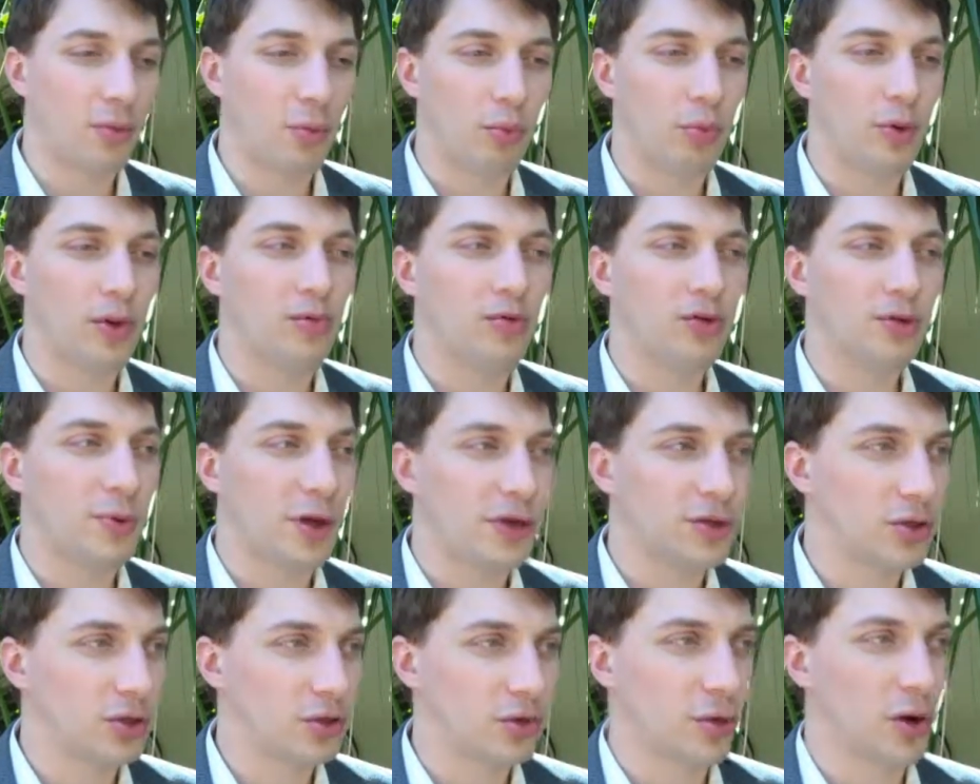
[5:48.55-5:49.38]
With
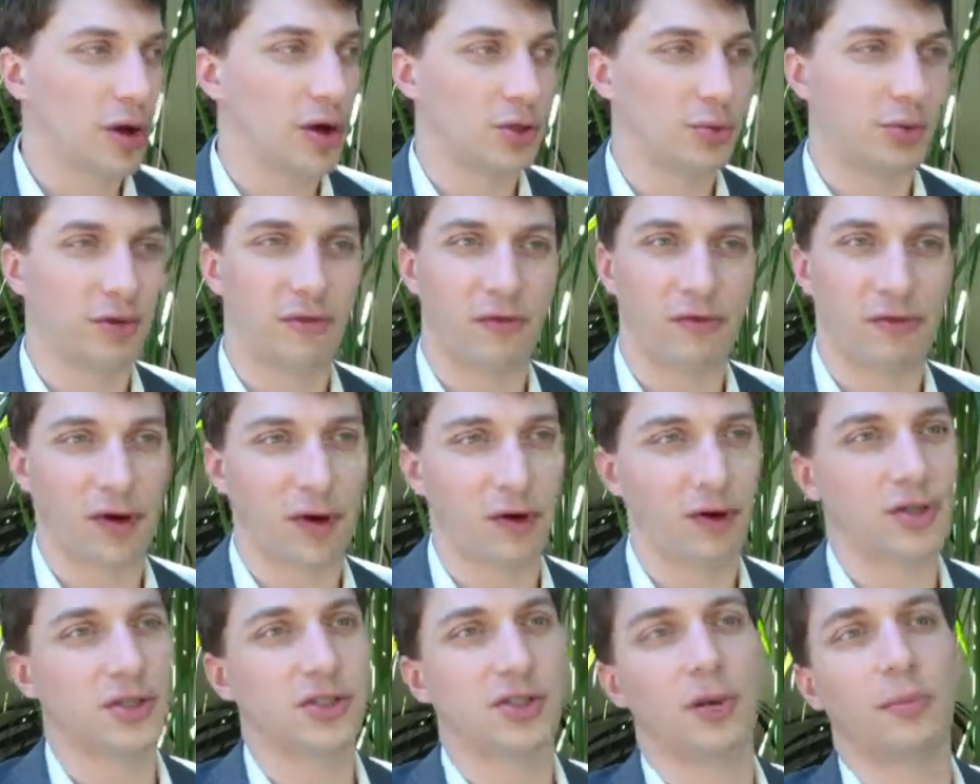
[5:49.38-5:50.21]
respect to drugs, we have a
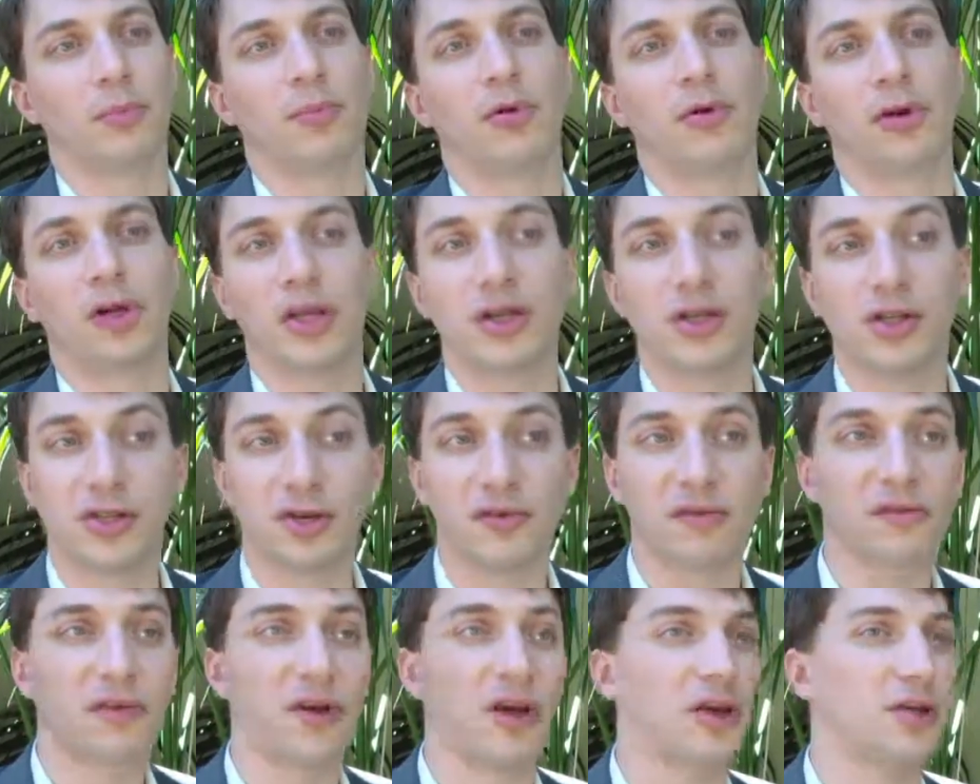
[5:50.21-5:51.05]
very simple and easy
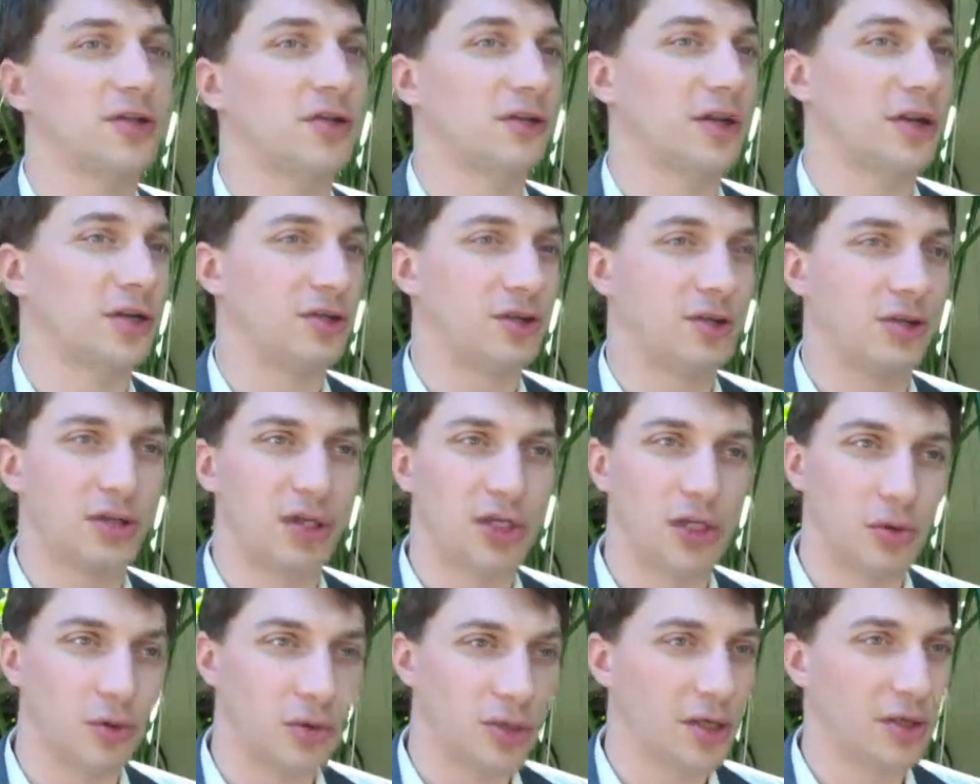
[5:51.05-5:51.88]
fix, and that's
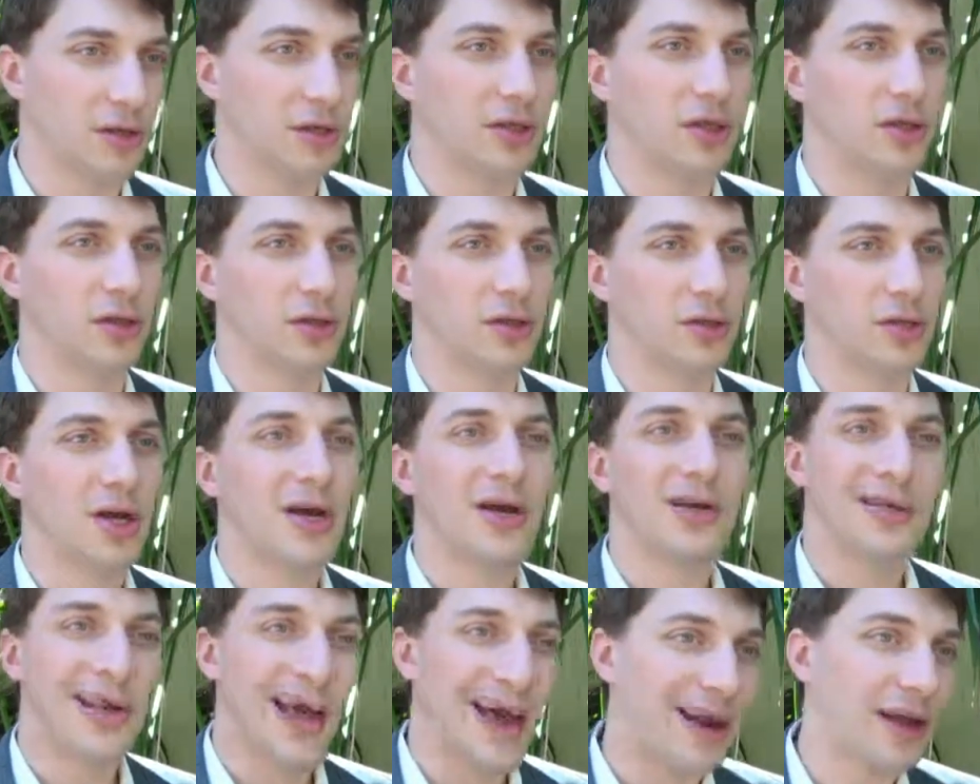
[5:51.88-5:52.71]
just using these
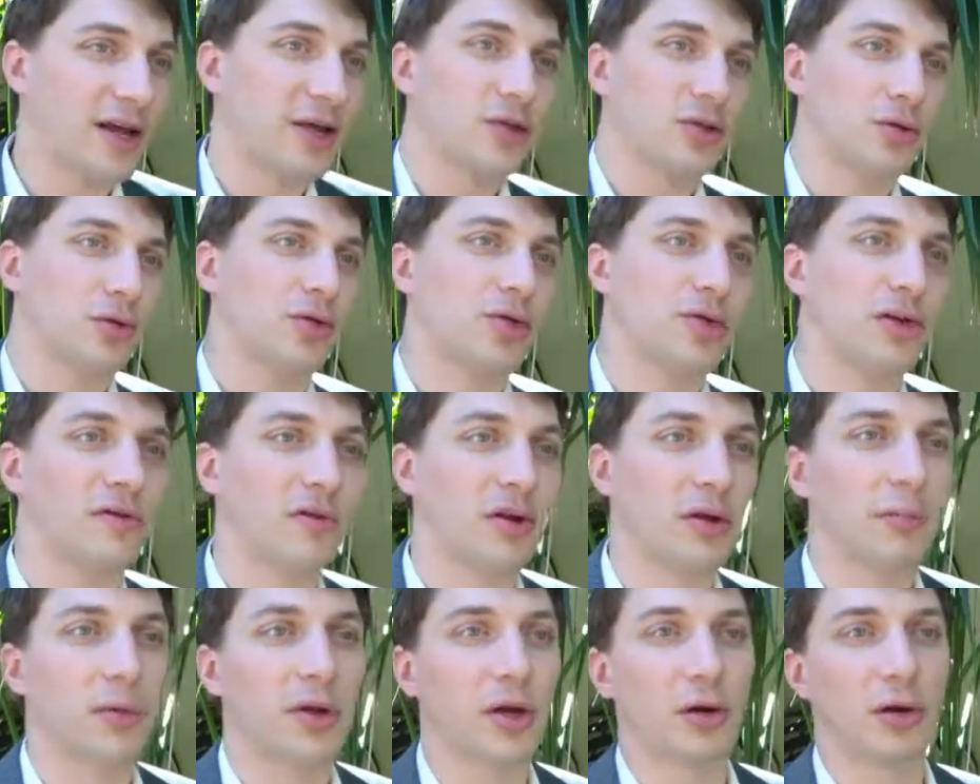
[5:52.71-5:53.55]
data
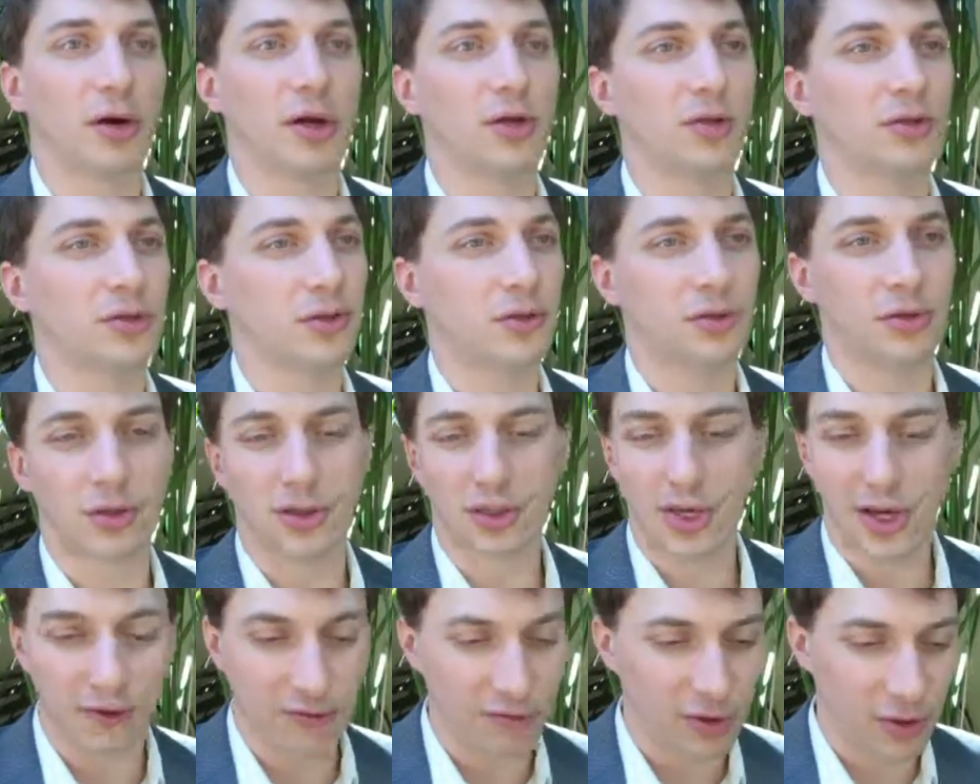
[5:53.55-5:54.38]
exclusivity periods. You
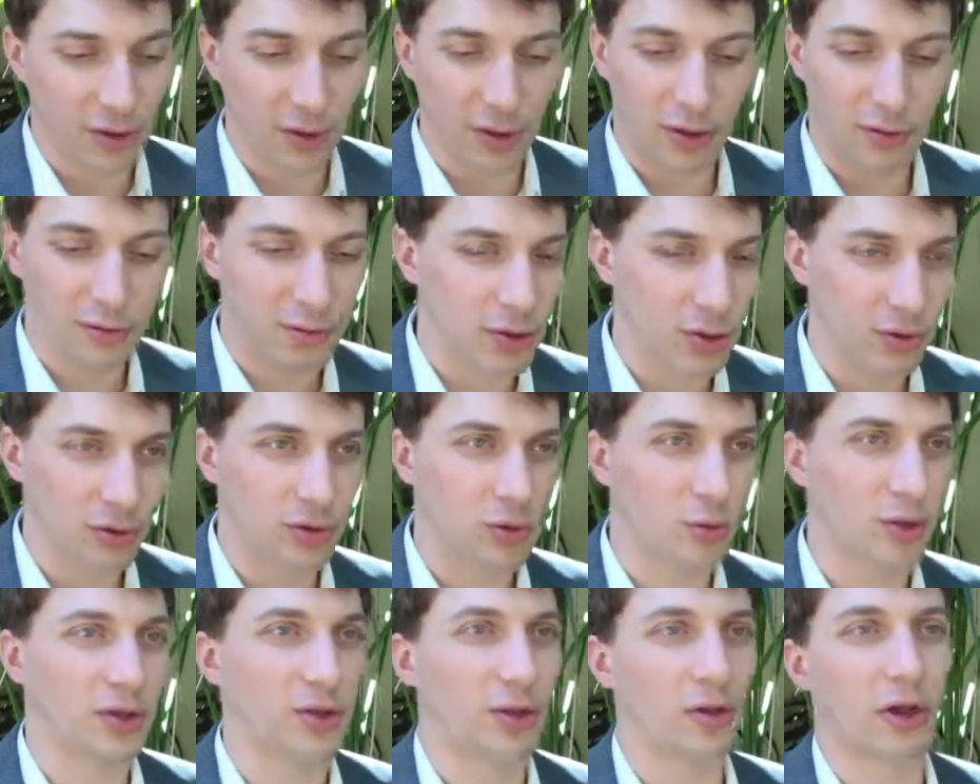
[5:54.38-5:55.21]
just have to
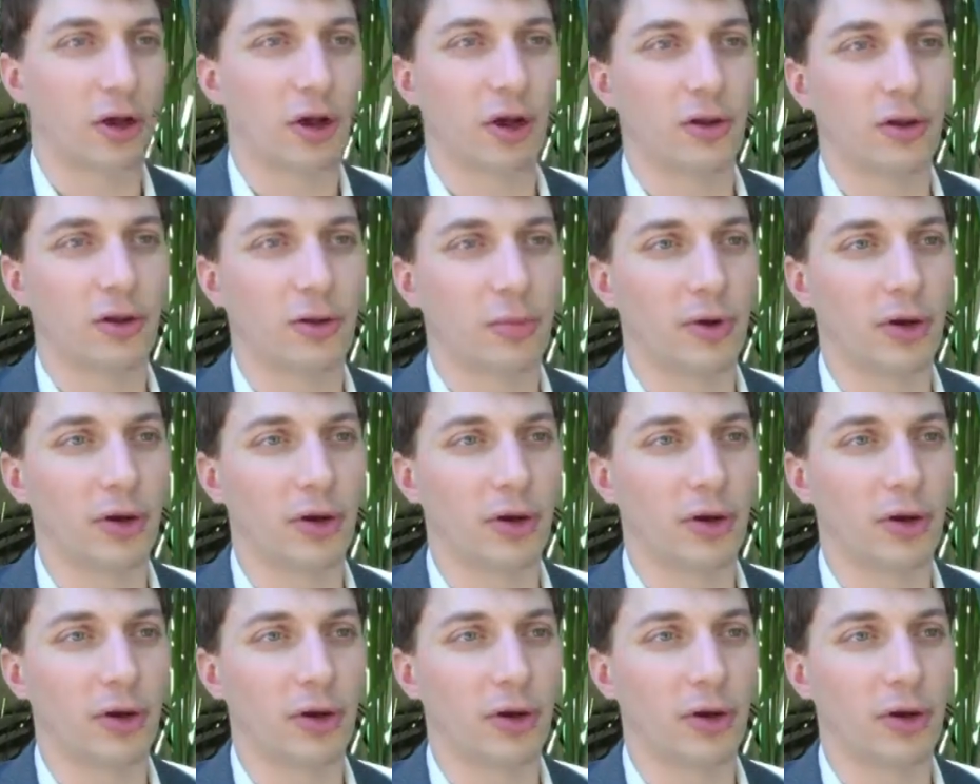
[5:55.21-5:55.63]
tweak the law a little